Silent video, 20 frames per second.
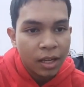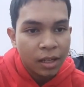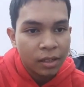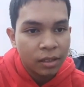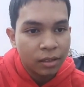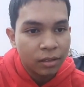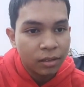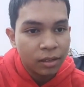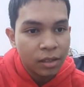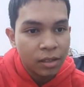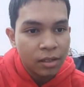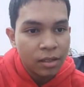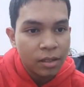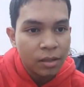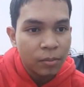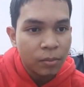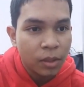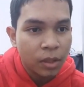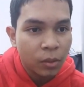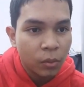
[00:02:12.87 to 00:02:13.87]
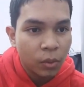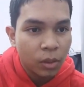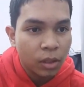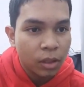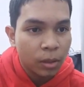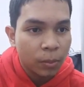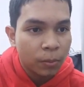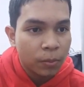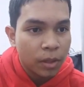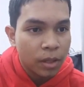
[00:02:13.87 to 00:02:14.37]
The relation between
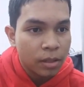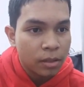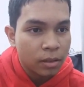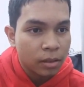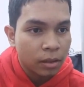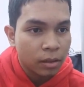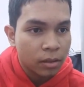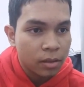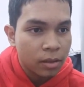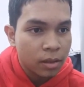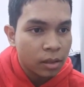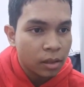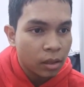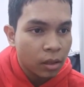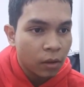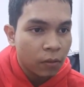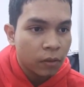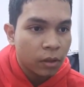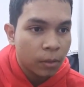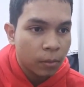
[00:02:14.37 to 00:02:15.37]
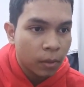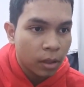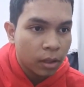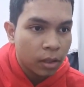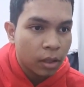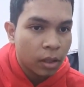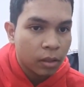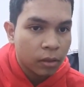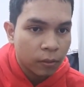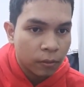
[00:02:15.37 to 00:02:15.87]
the price elasticity of demand
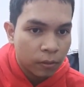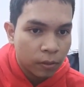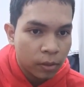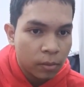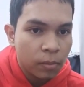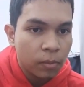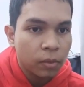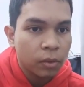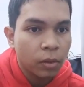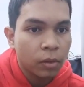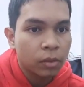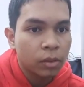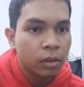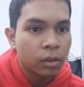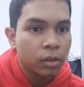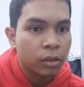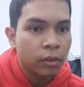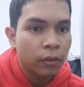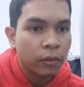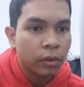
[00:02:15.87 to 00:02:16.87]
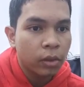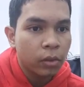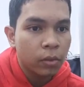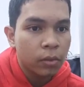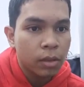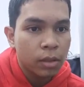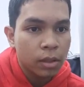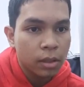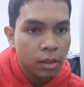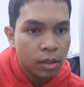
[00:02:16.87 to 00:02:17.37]
and firm total revenue
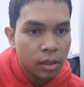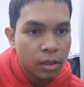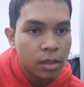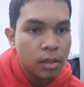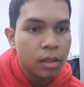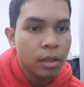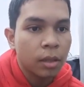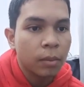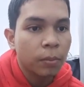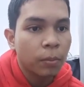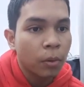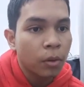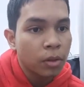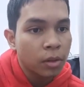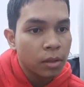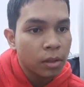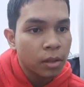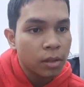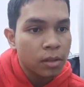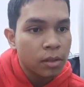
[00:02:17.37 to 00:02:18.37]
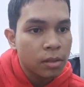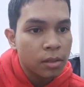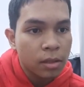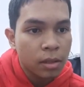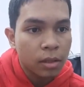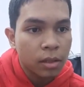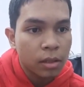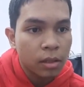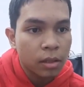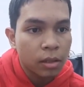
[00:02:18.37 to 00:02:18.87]
is important
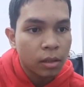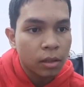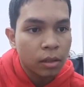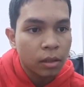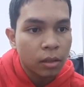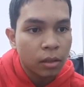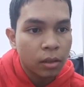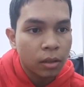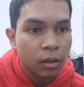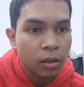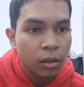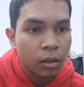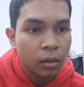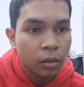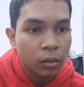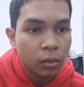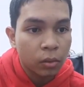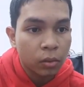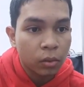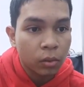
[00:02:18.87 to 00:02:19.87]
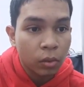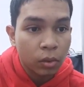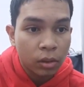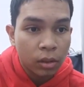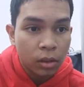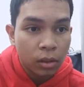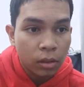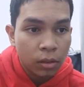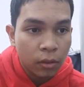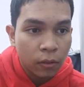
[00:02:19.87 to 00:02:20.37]
since the
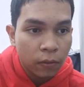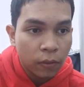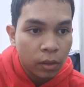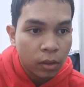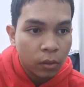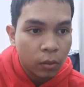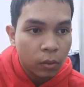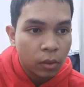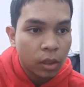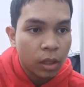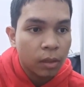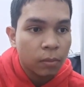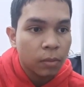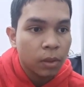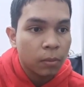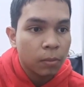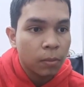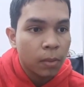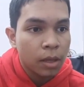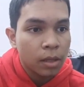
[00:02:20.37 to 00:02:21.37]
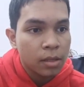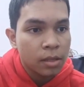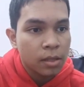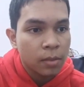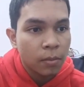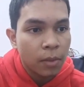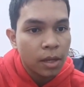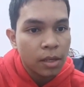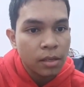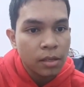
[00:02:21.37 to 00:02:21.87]
total revenue can be
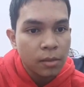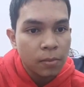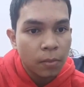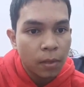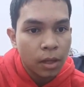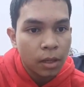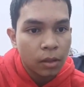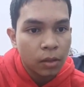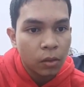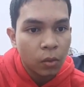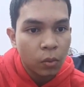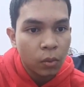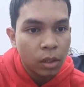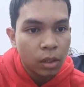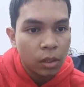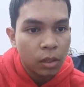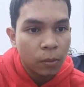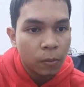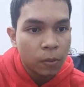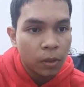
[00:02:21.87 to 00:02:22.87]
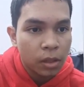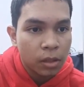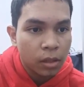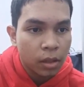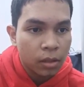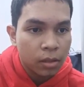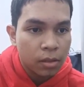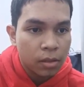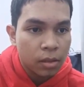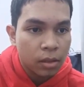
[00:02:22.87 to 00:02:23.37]
maximized by knowing the price
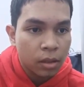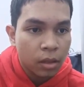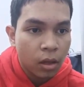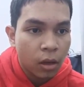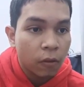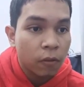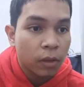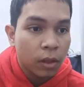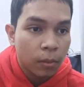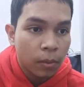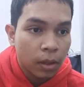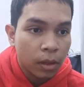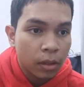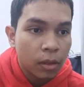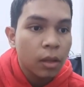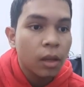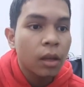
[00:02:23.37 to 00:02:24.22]
elasticity of demand.